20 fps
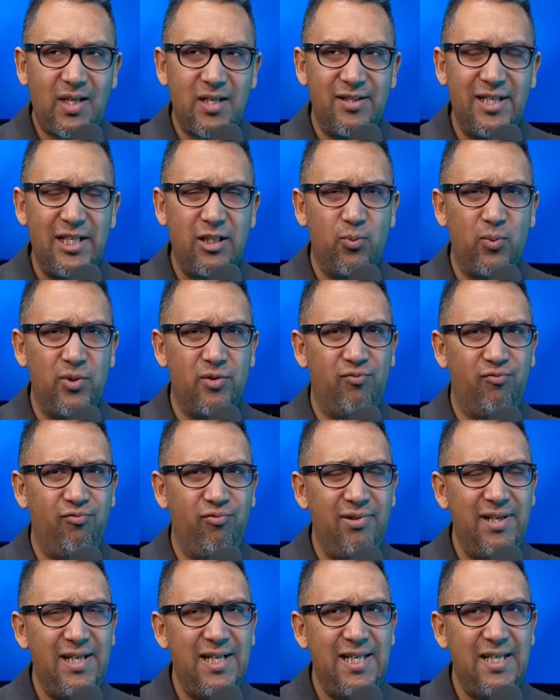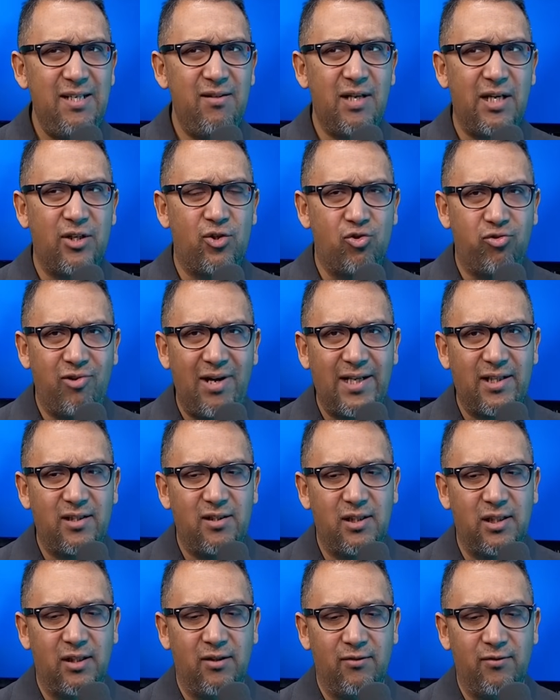this was really
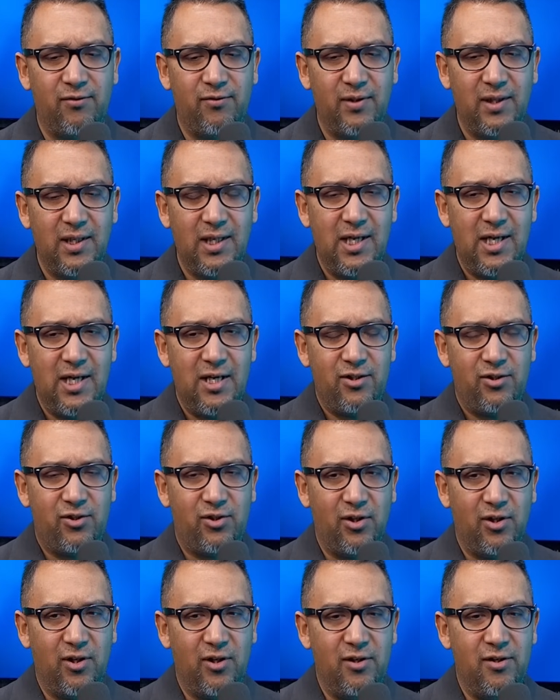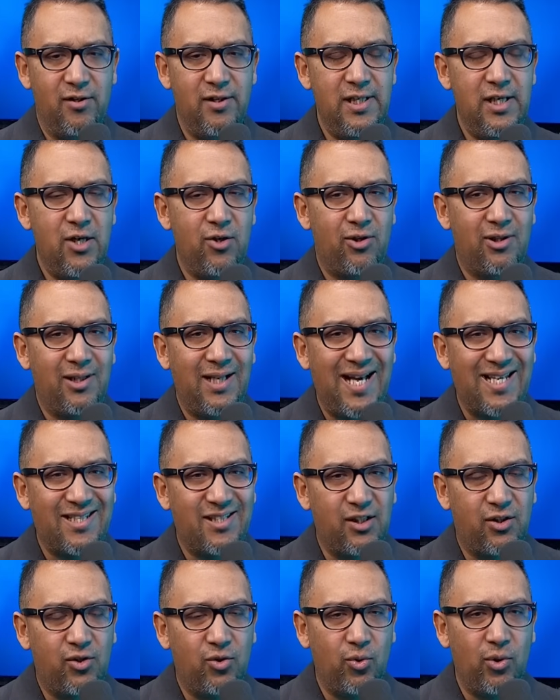attractive to
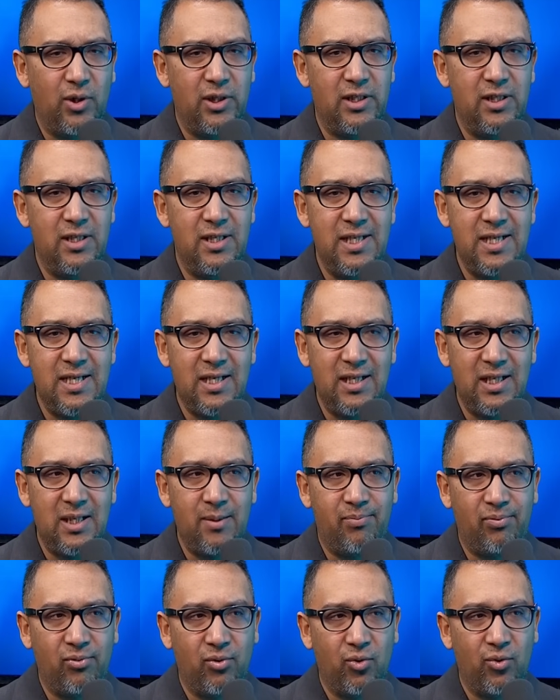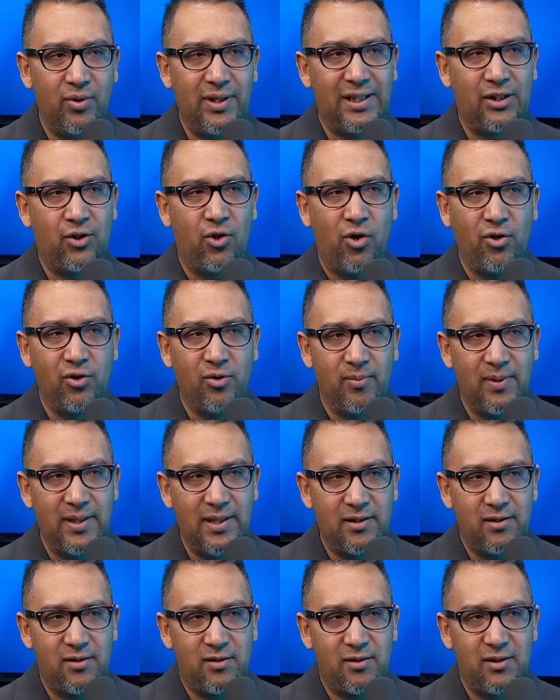neoclassical and neoliberal
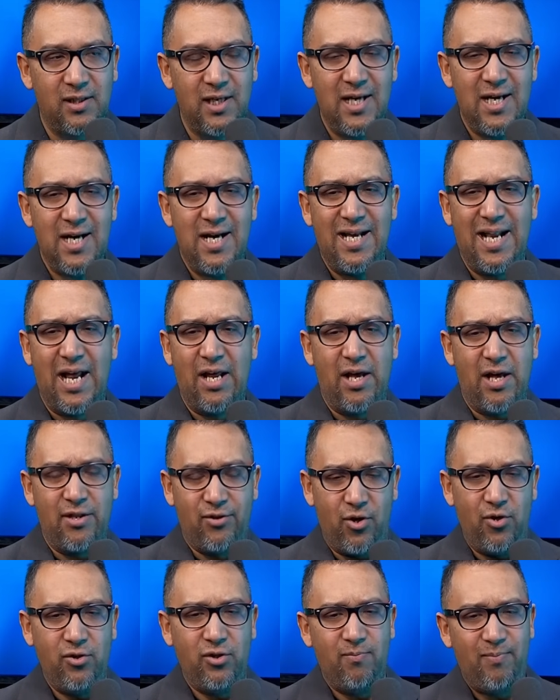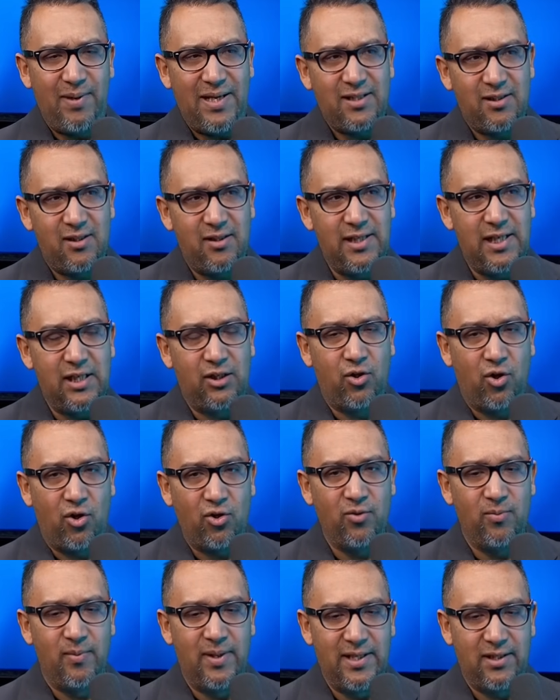economists. Those are basically the
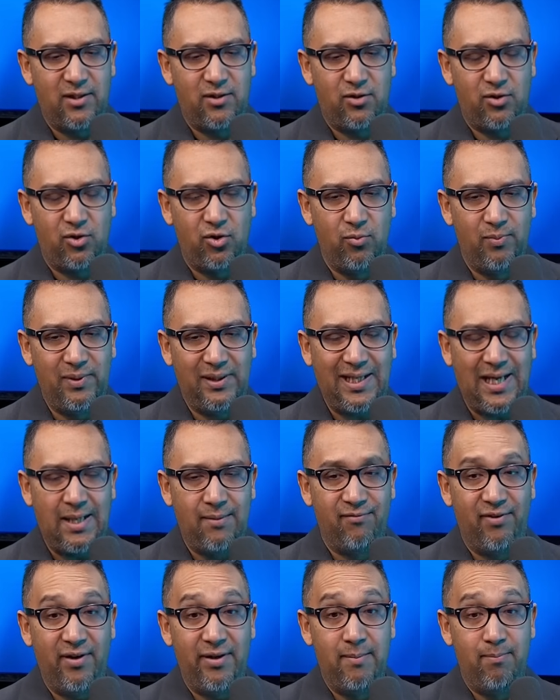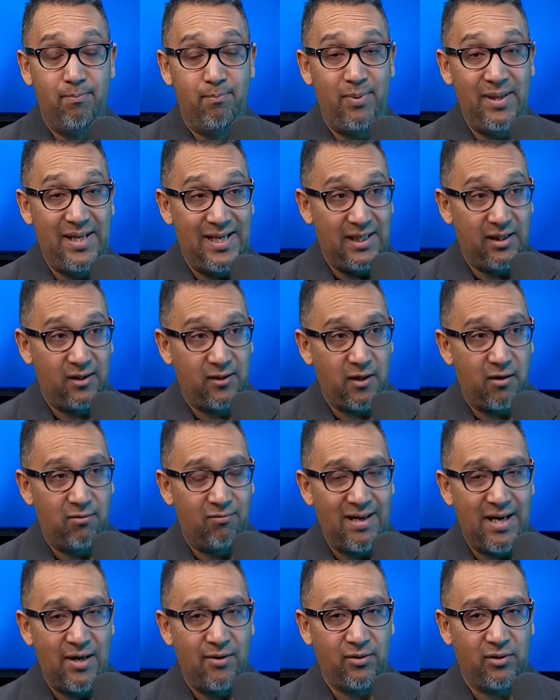economists who became very big
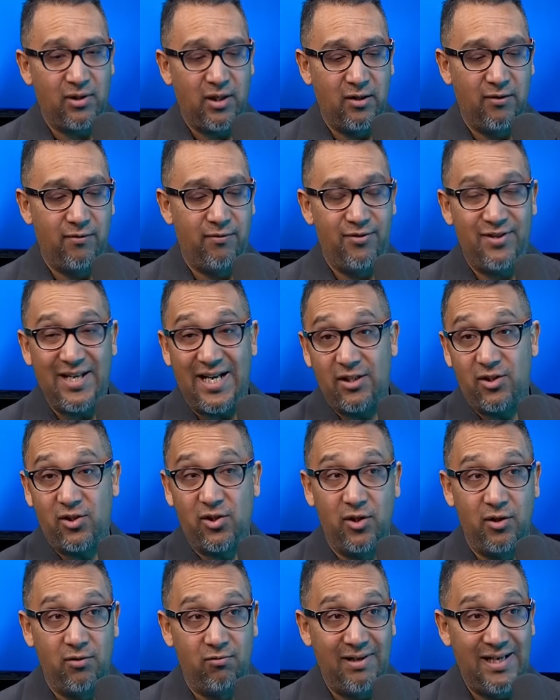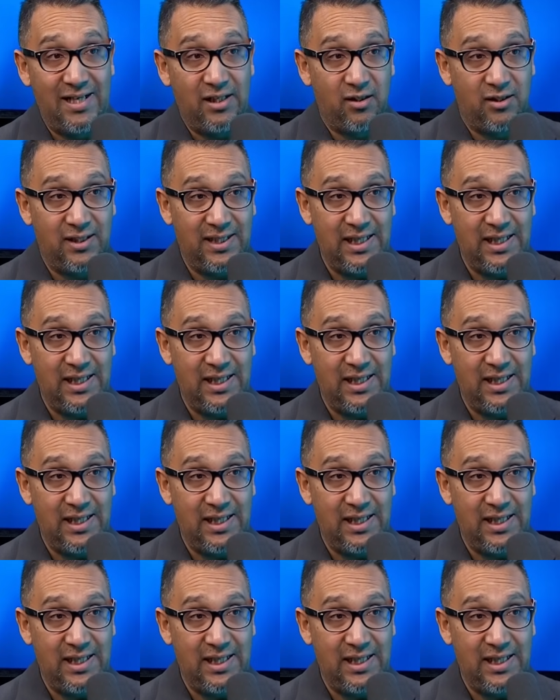around kind of Thatcher and Reagan